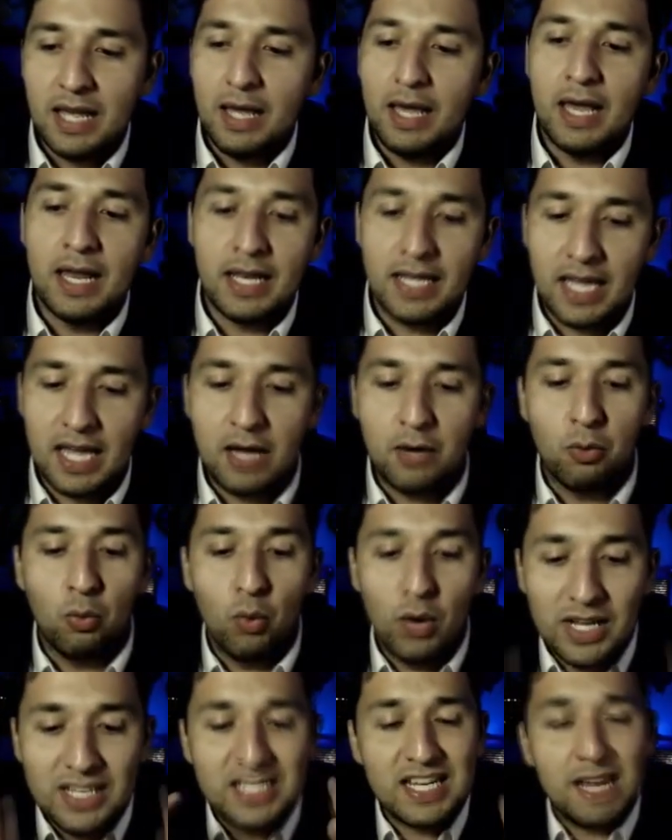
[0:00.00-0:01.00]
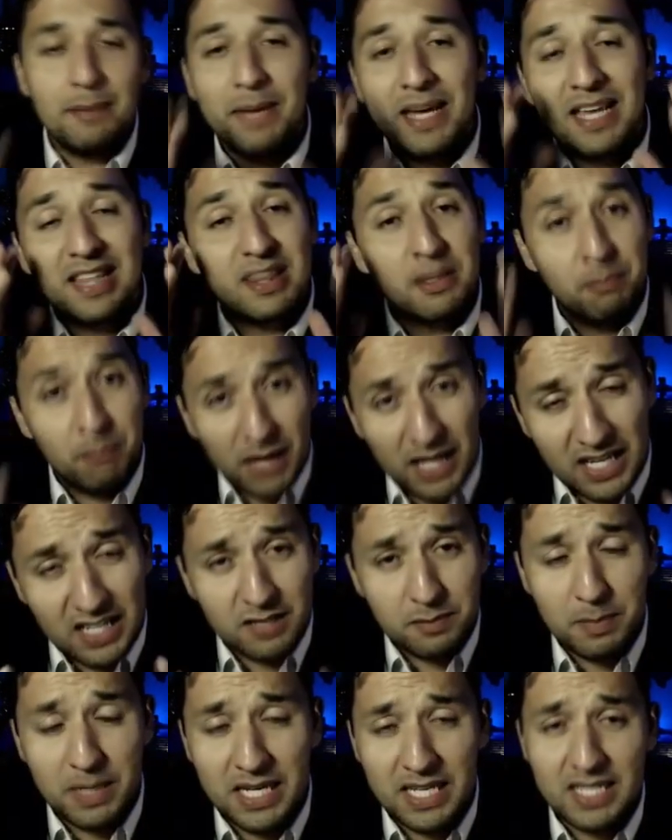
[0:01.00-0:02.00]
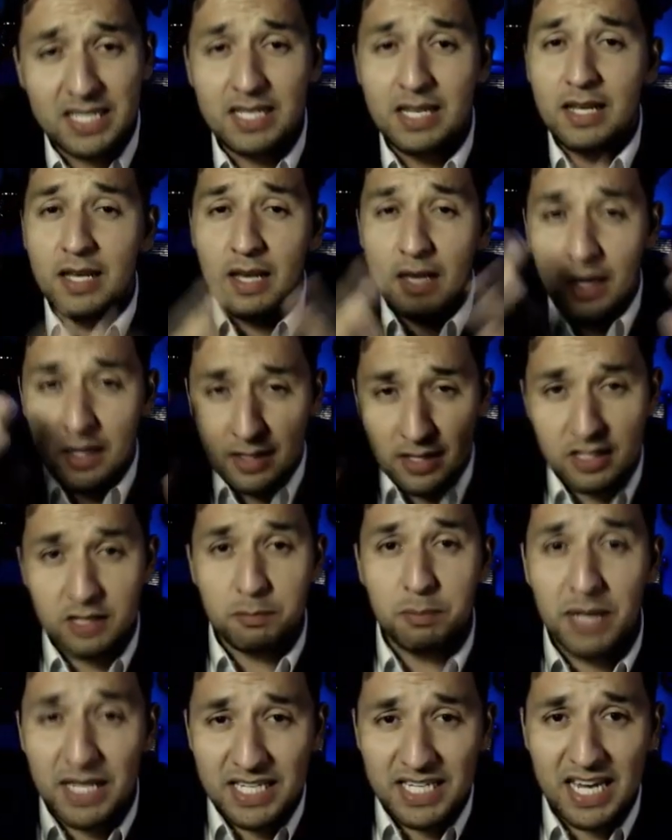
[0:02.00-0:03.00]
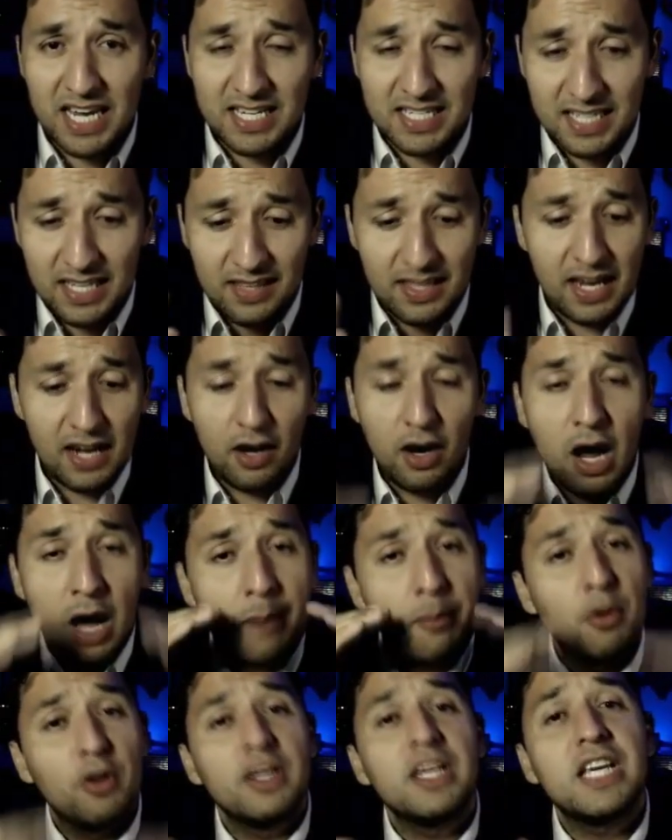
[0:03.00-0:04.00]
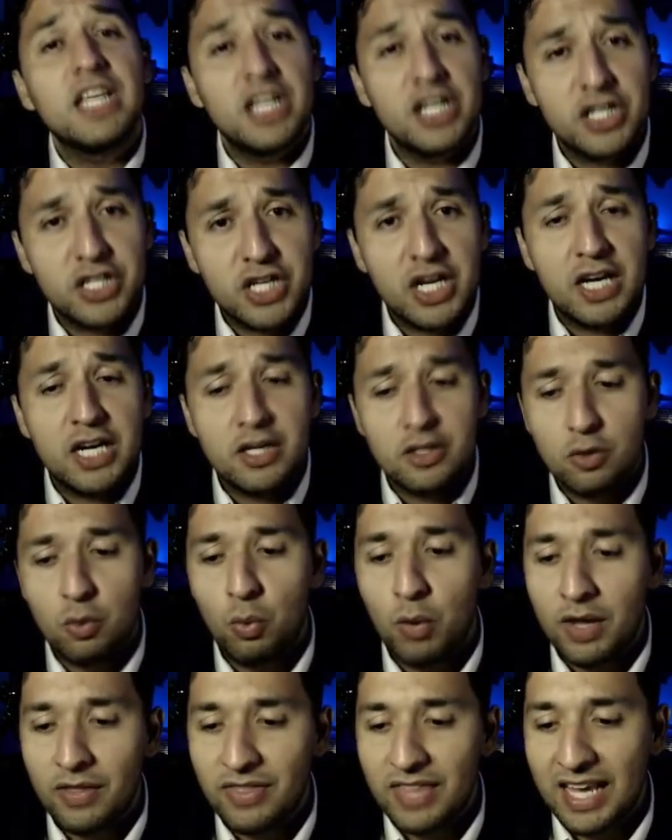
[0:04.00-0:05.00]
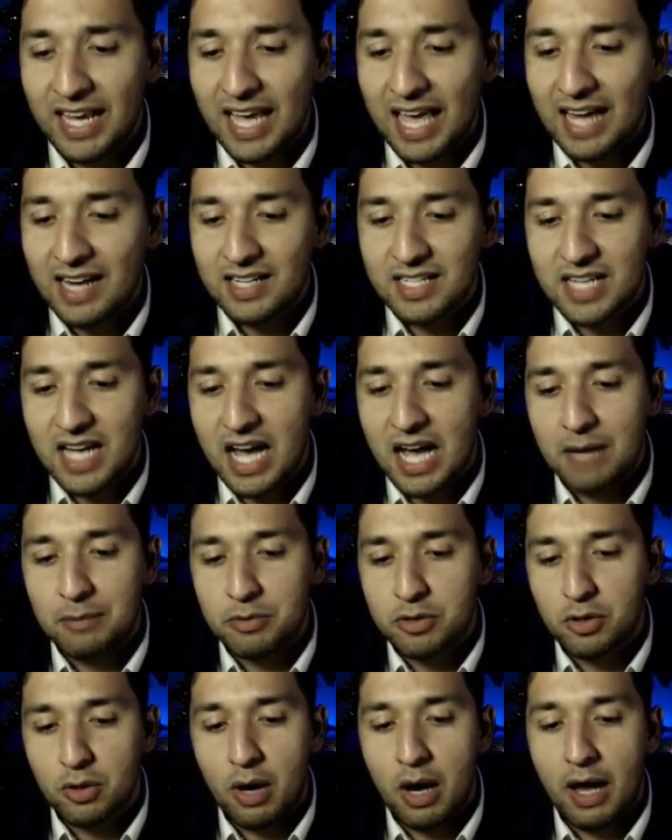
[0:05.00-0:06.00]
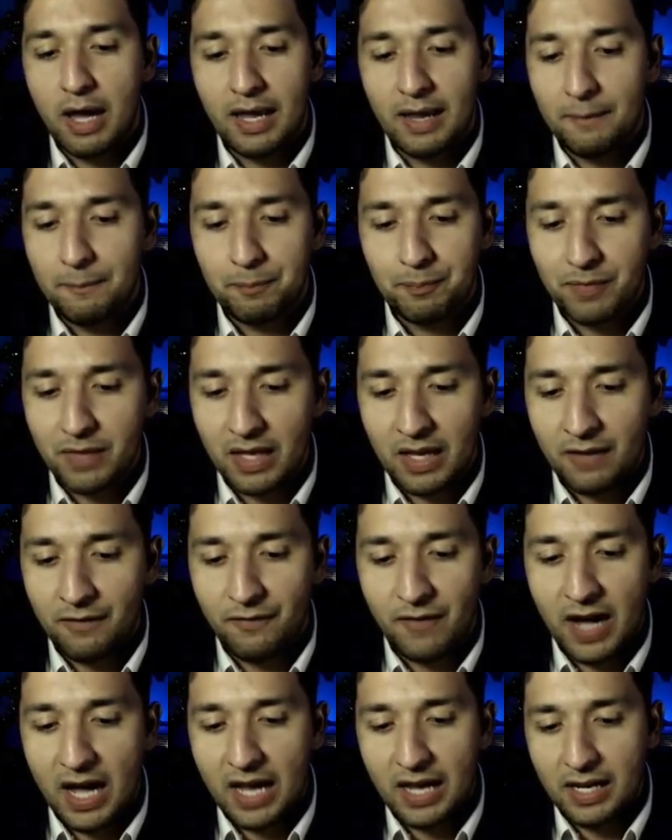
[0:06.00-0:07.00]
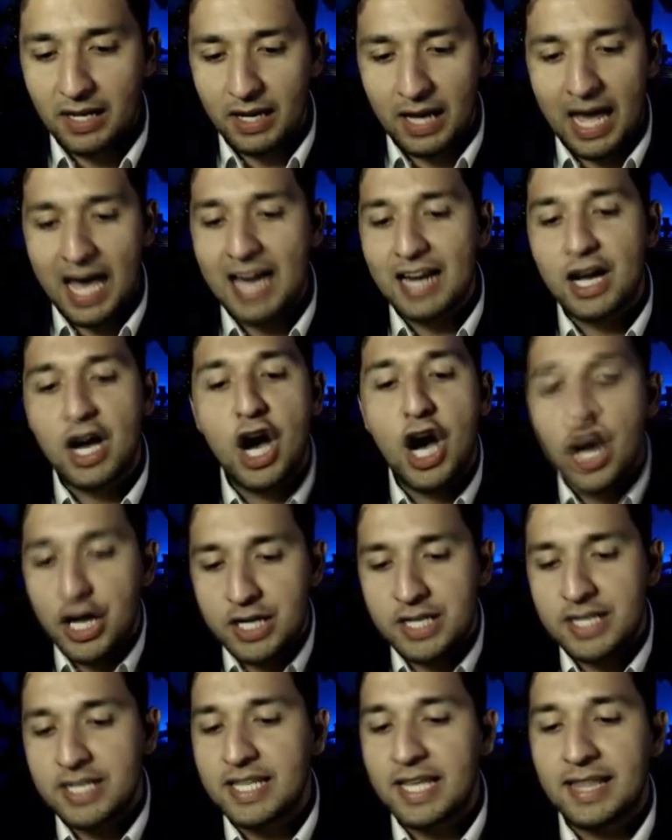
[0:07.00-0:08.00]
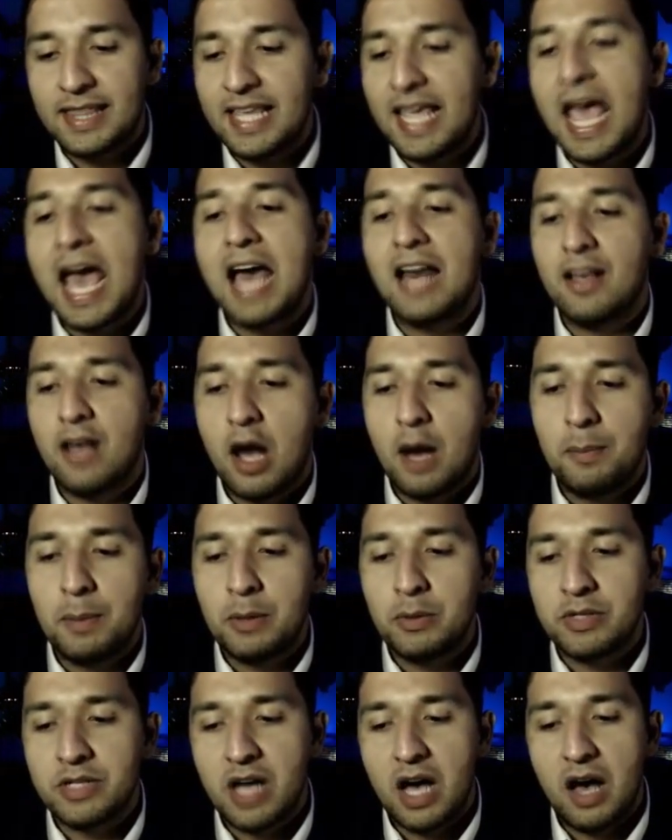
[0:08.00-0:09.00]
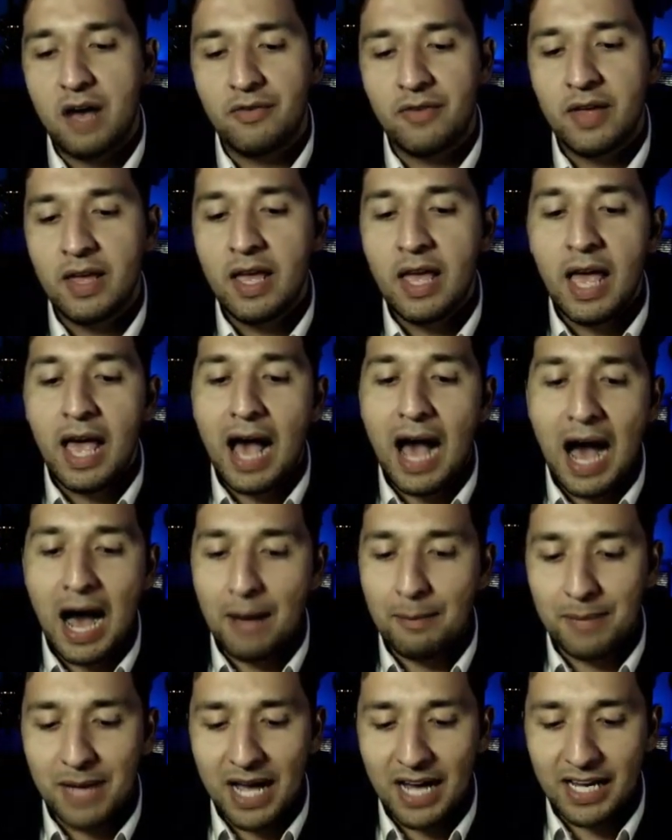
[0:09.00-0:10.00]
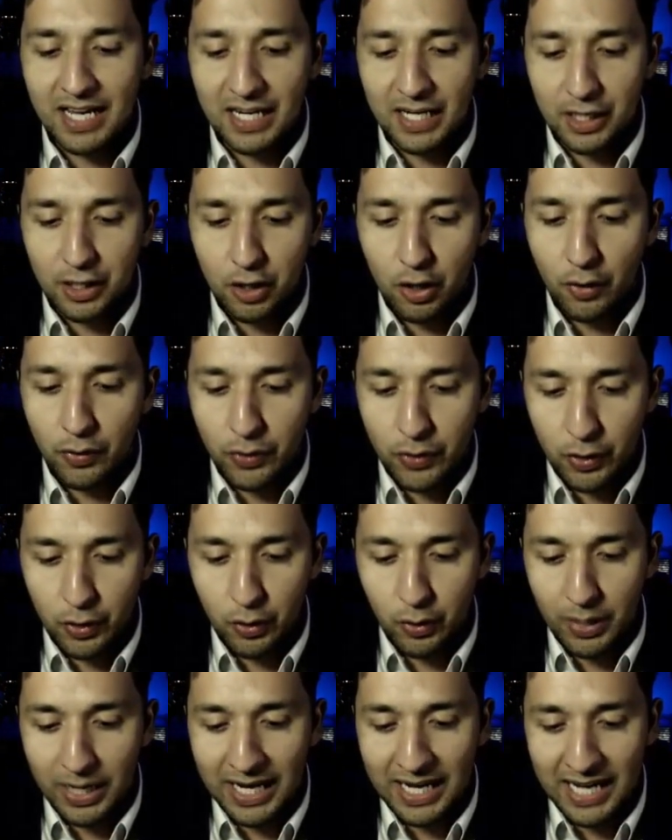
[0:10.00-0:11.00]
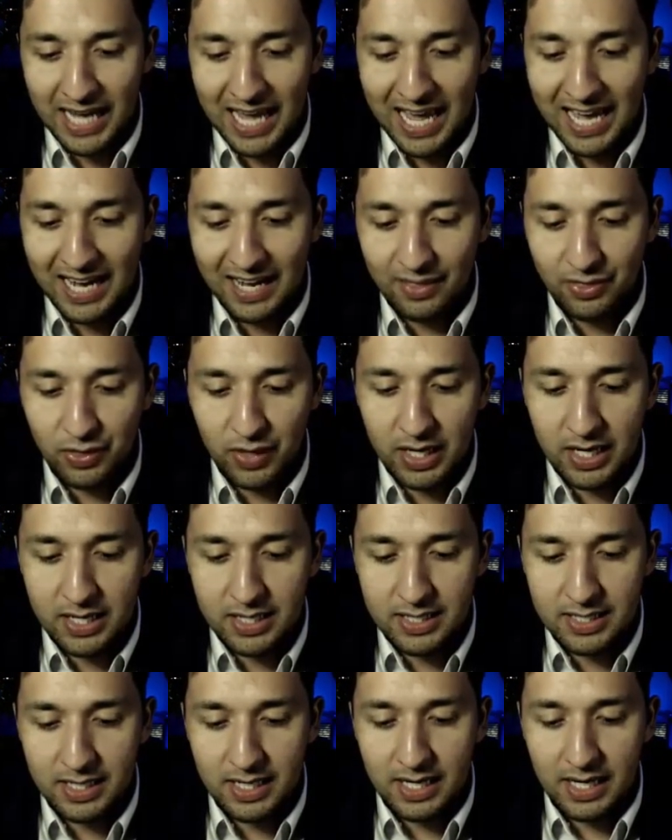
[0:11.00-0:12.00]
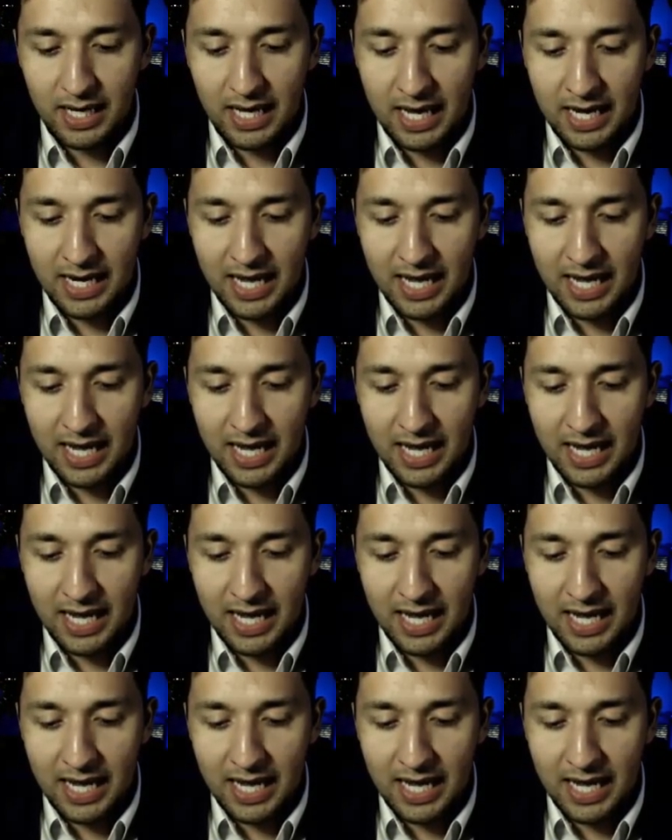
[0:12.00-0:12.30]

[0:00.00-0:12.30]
And again, once I make the placements, uh, the split testing there, I'm only going to change one thing at a time. So I, if I had a hunch that the ad copy was off, I'm not going to go through and edit this and